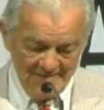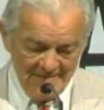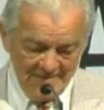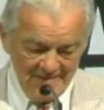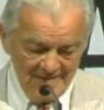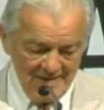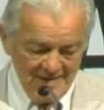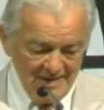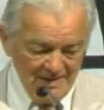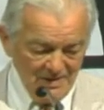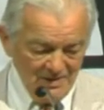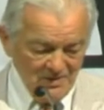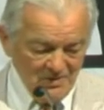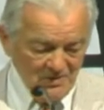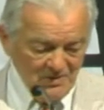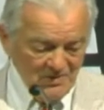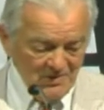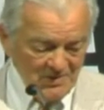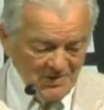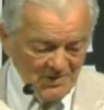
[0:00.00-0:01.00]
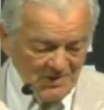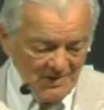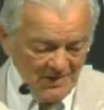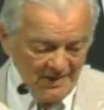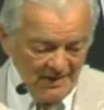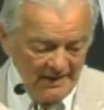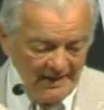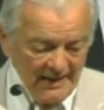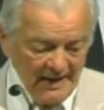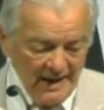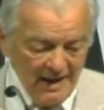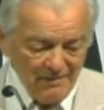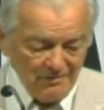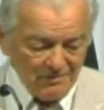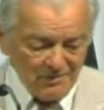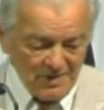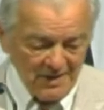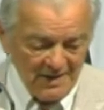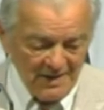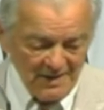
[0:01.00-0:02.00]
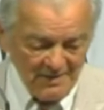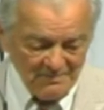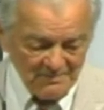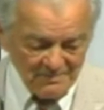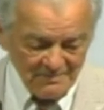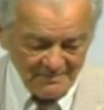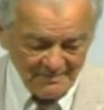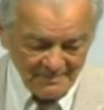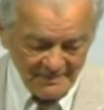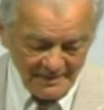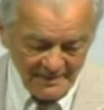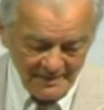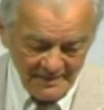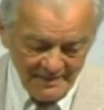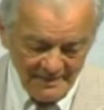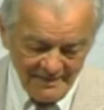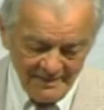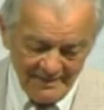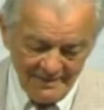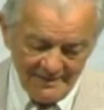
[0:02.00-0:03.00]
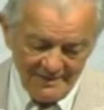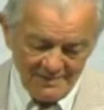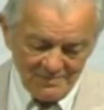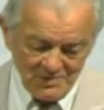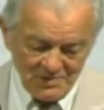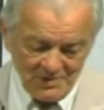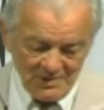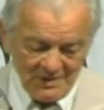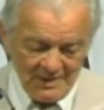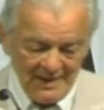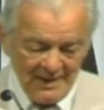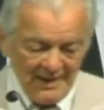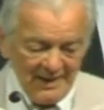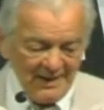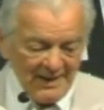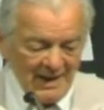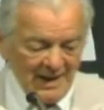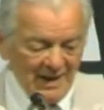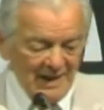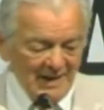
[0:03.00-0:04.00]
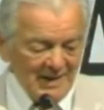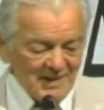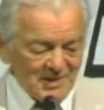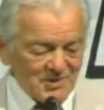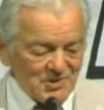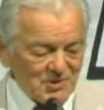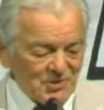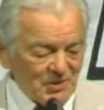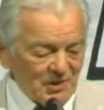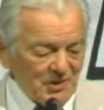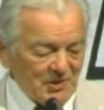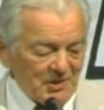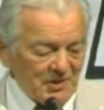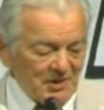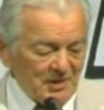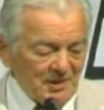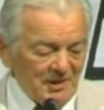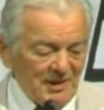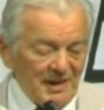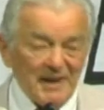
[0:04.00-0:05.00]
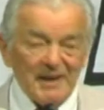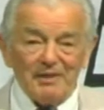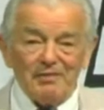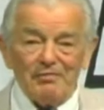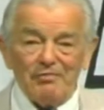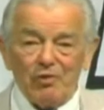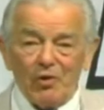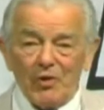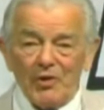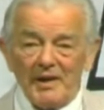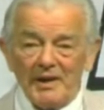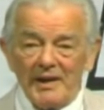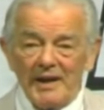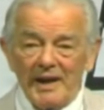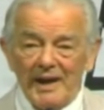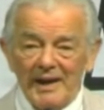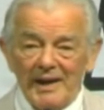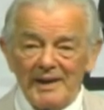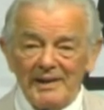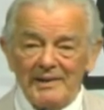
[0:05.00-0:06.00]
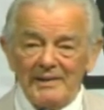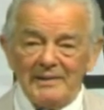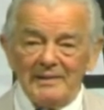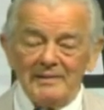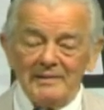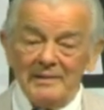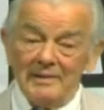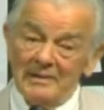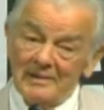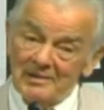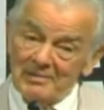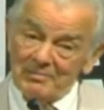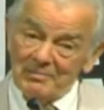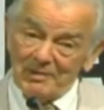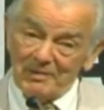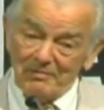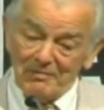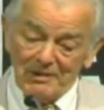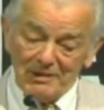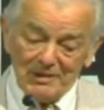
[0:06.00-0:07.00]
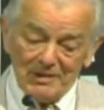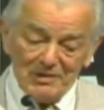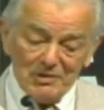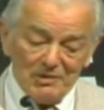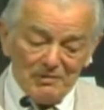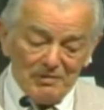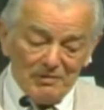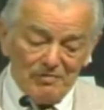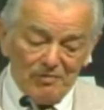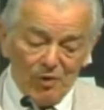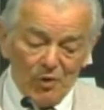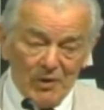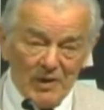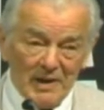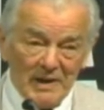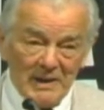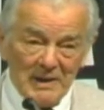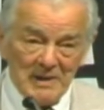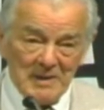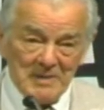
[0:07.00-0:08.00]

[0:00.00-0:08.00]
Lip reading: Now, at halftime, I'm still hanging on. It's North Carolina 49, but Villanova 40.